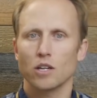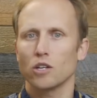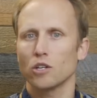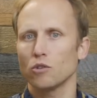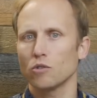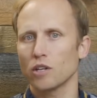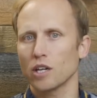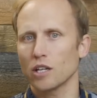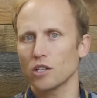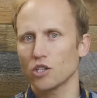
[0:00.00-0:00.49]

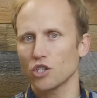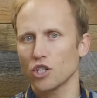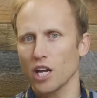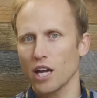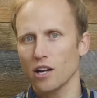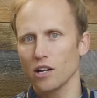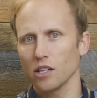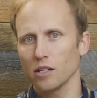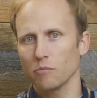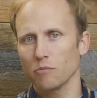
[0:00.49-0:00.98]
You get
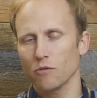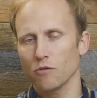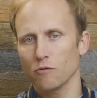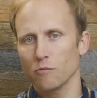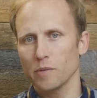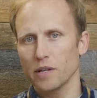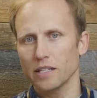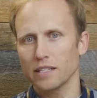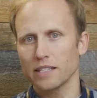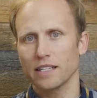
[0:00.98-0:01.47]
channel
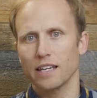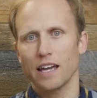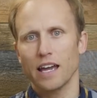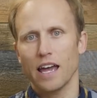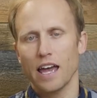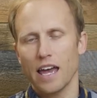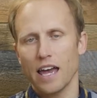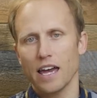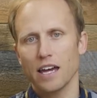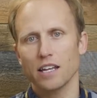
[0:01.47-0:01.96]
improvements
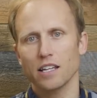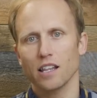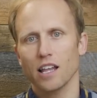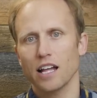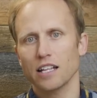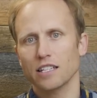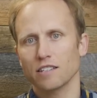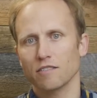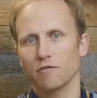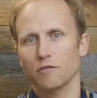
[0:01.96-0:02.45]
and
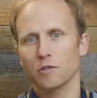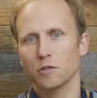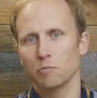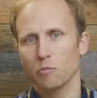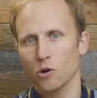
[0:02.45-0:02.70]
lots of